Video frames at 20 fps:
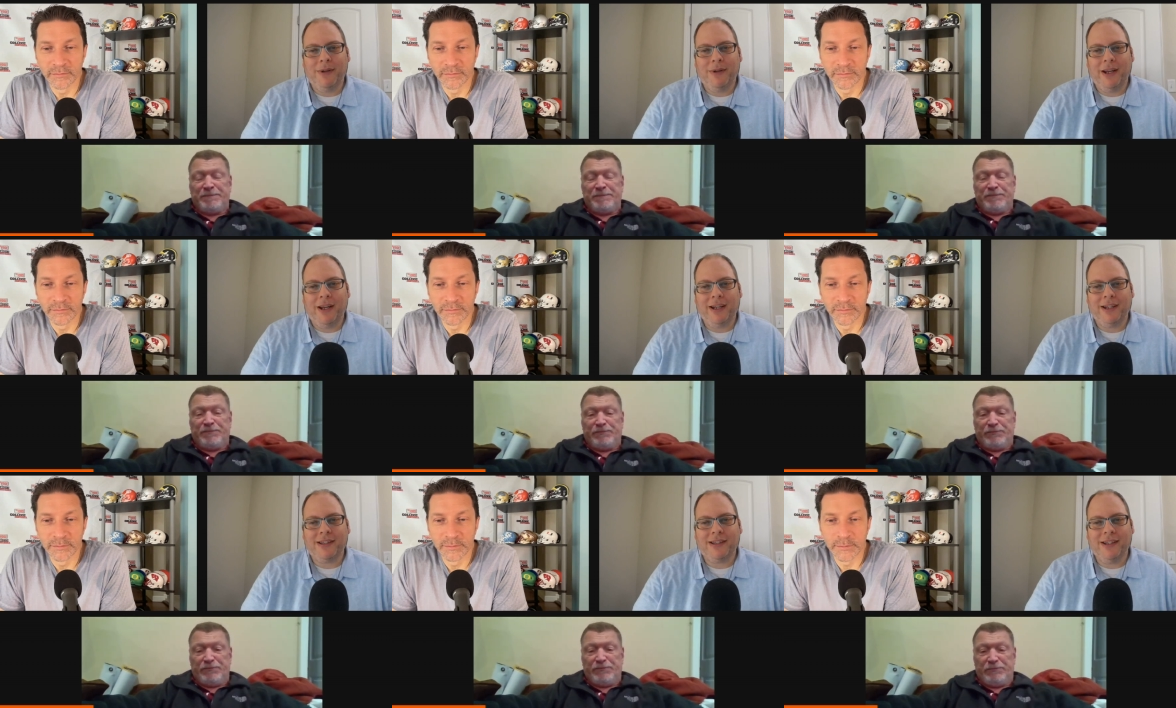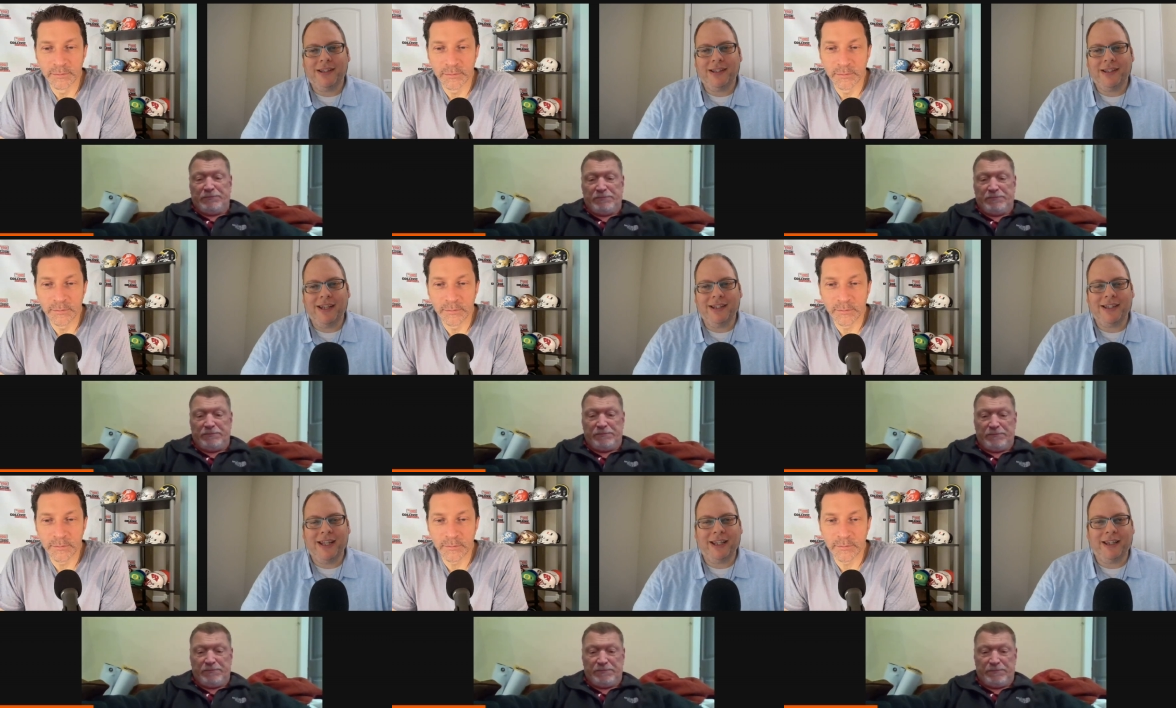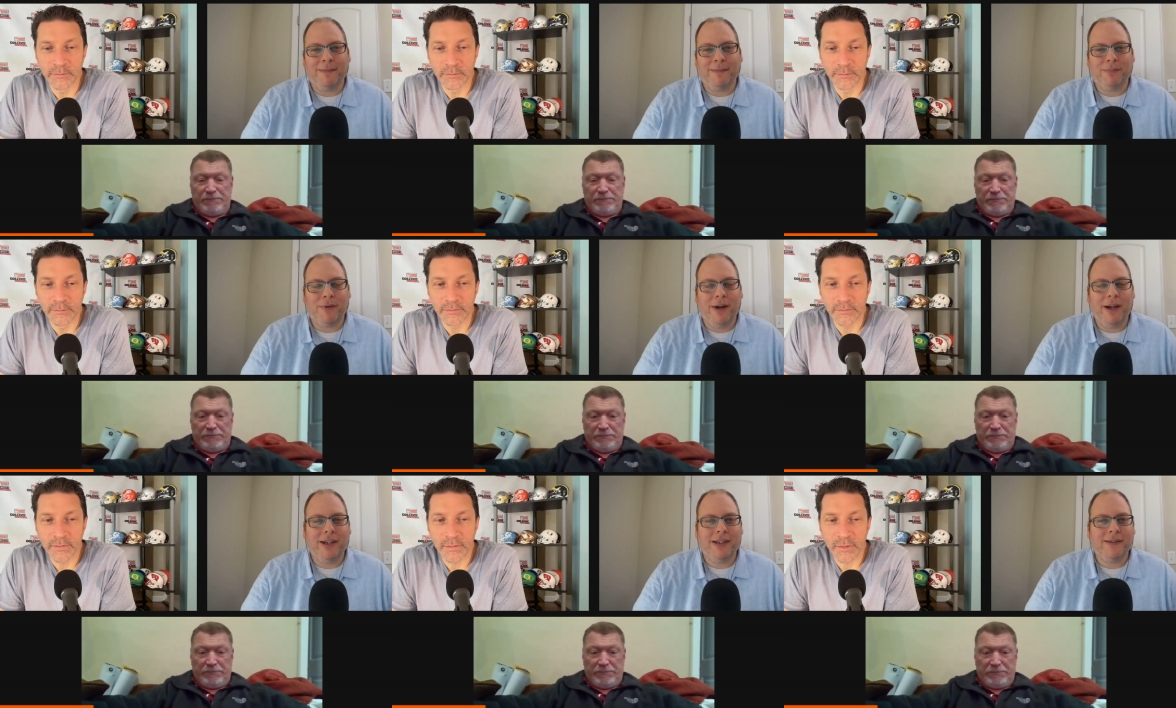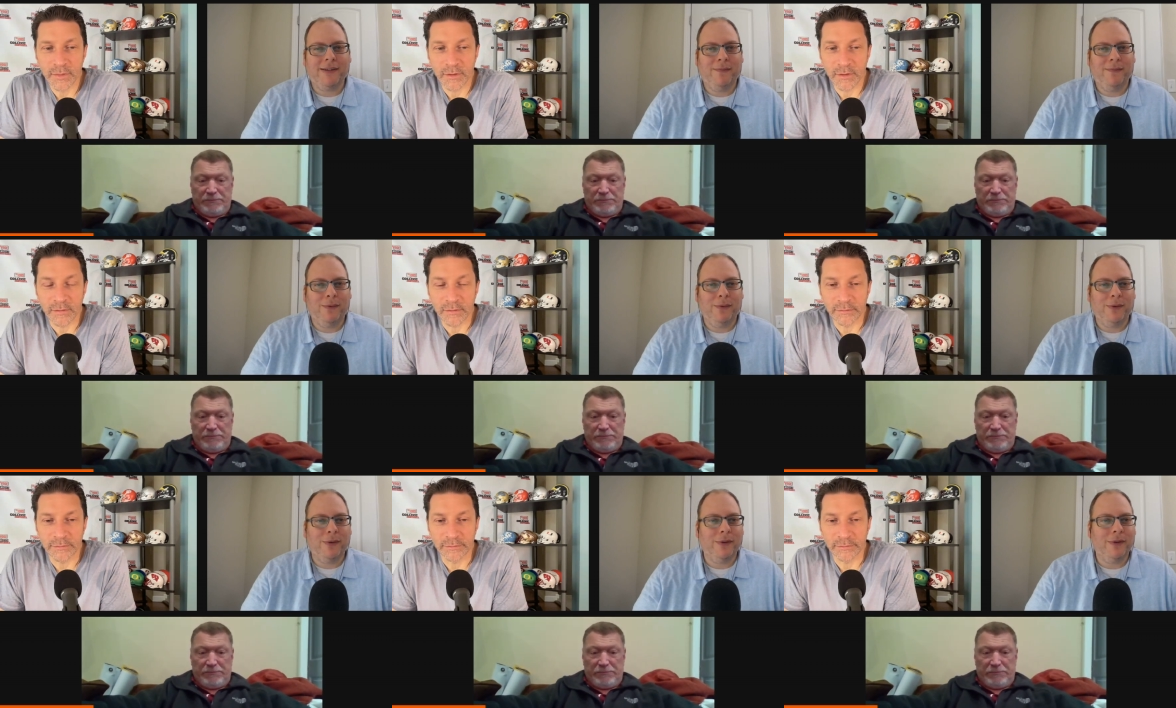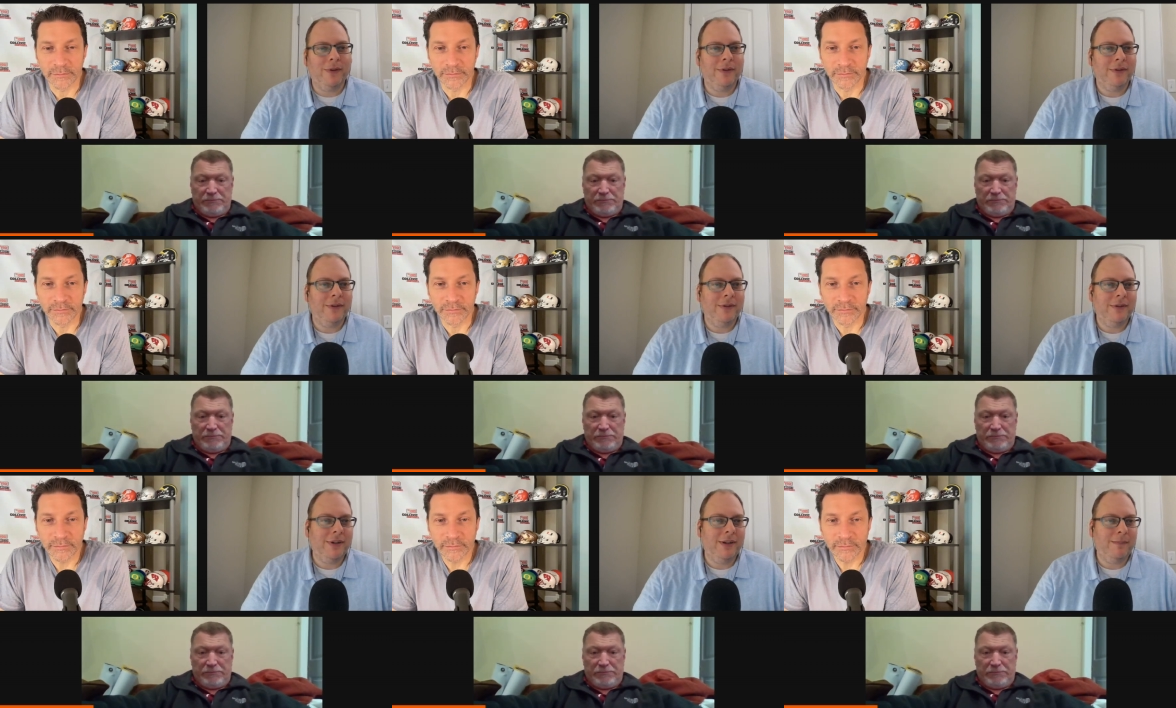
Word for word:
Speaker 1: but I guess is is that the price for